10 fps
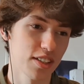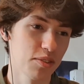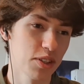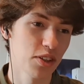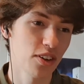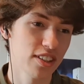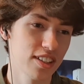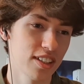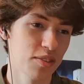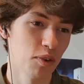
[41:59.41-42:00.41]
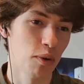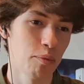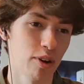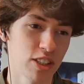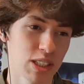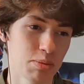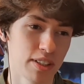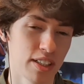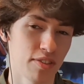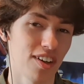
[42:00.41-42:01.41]
We're talking to one person
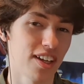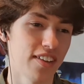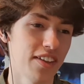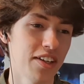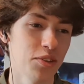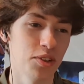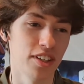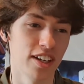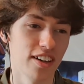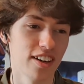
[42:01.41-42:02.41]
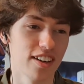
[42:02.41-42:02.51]
specifically, and they know who they are.